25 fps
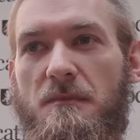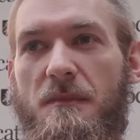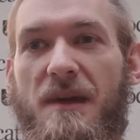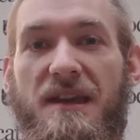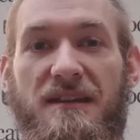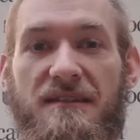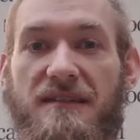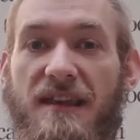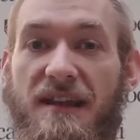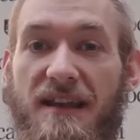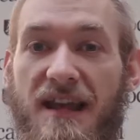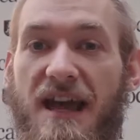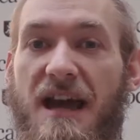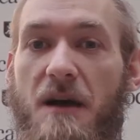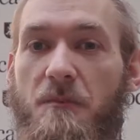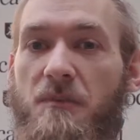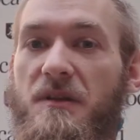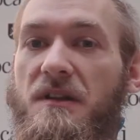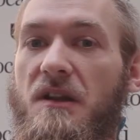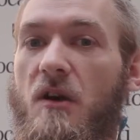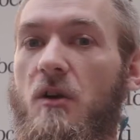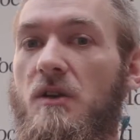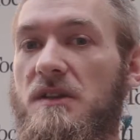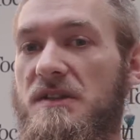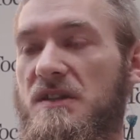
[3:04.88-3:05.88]
make that
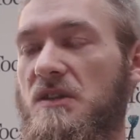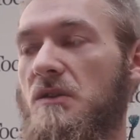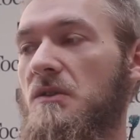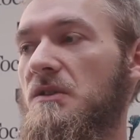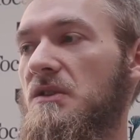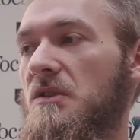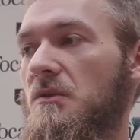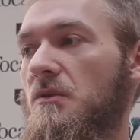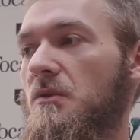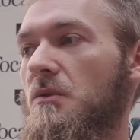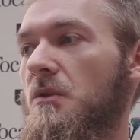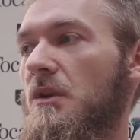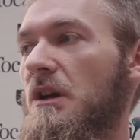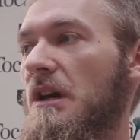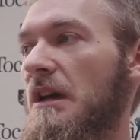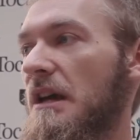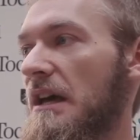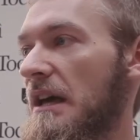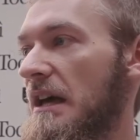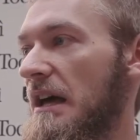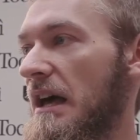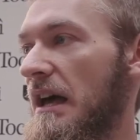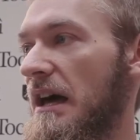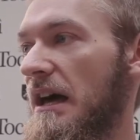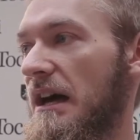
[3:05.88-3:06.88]
happen also, to
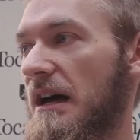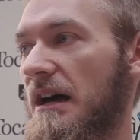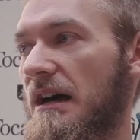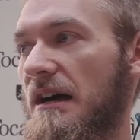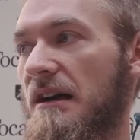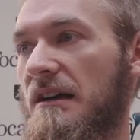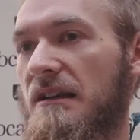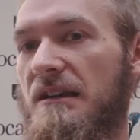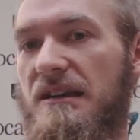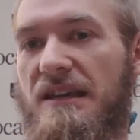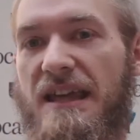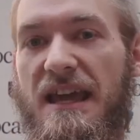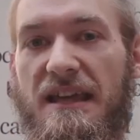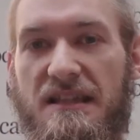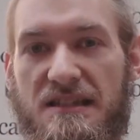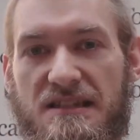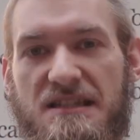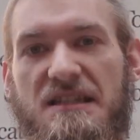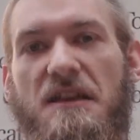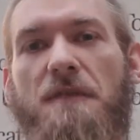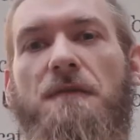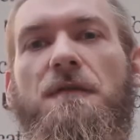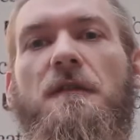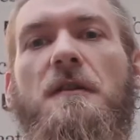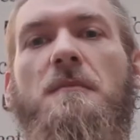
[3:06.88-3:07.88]
get
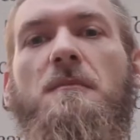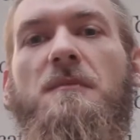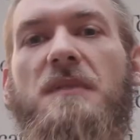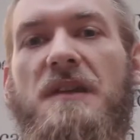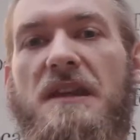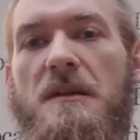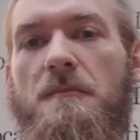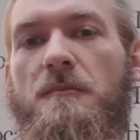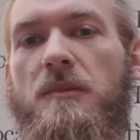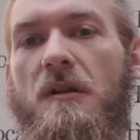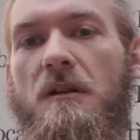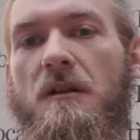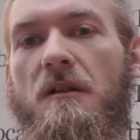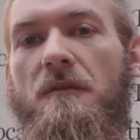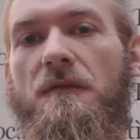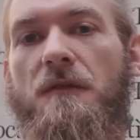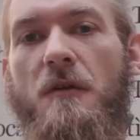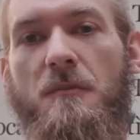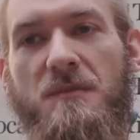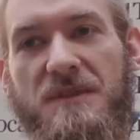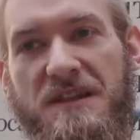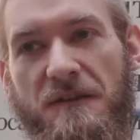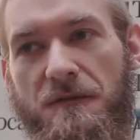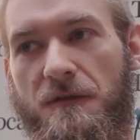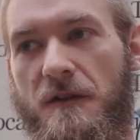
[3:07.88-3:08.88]
different people
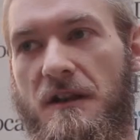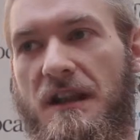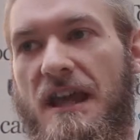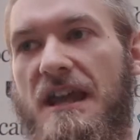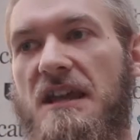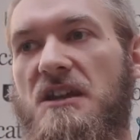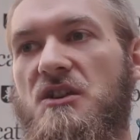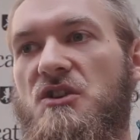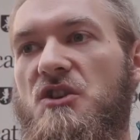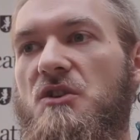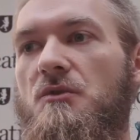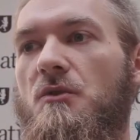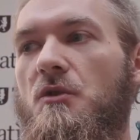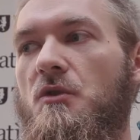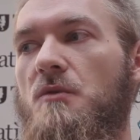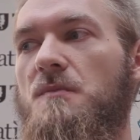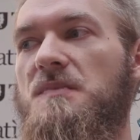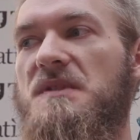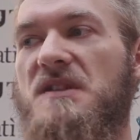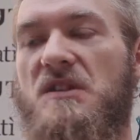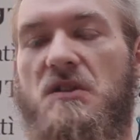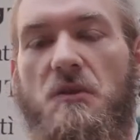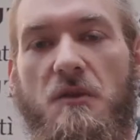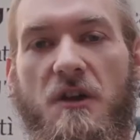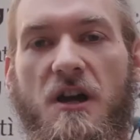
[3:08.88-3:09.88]
from different age
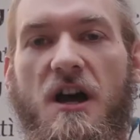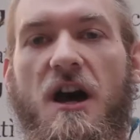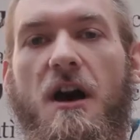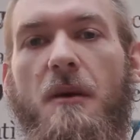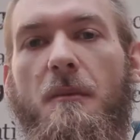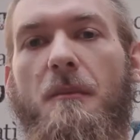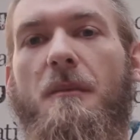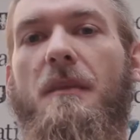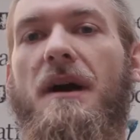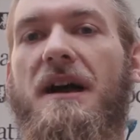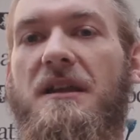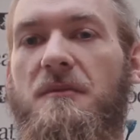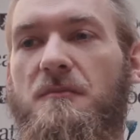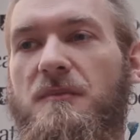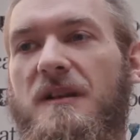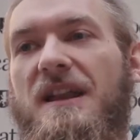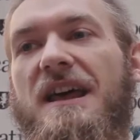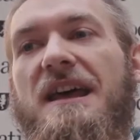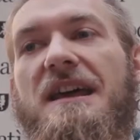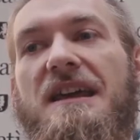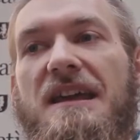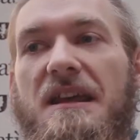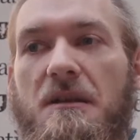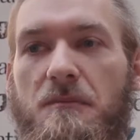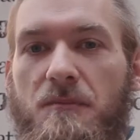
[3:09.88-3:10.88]
groups to come and
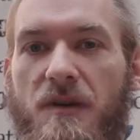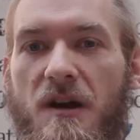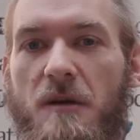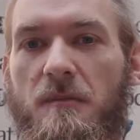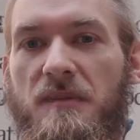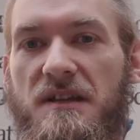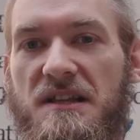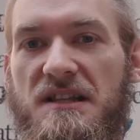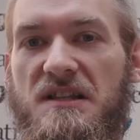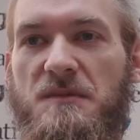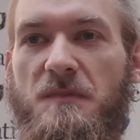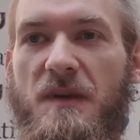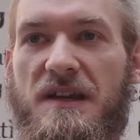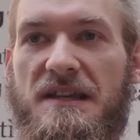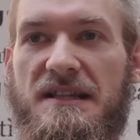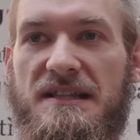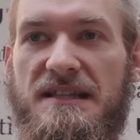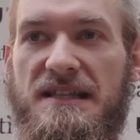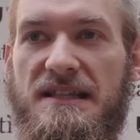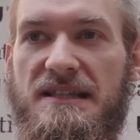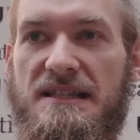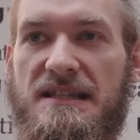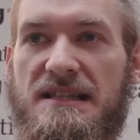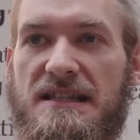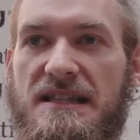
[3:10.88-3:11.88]
play in public
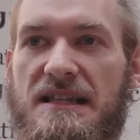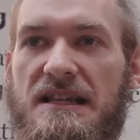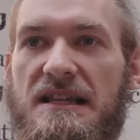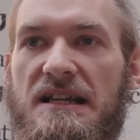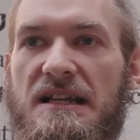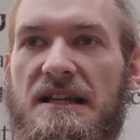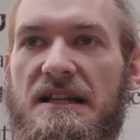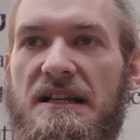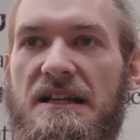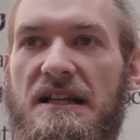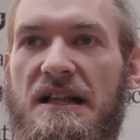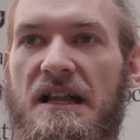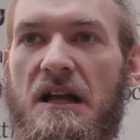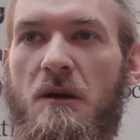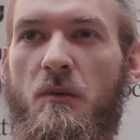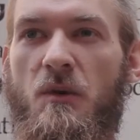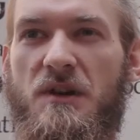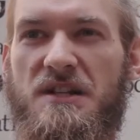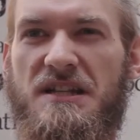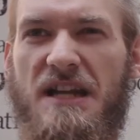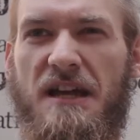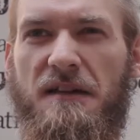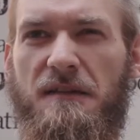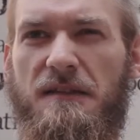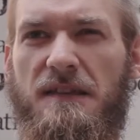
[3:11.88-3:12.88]
spaces,
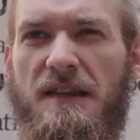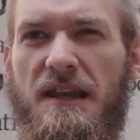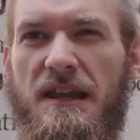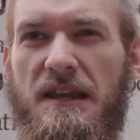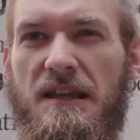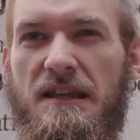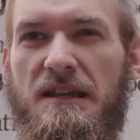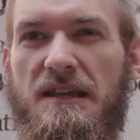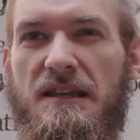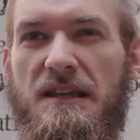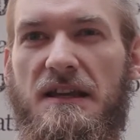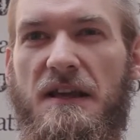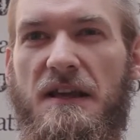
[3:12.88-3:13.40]
which I think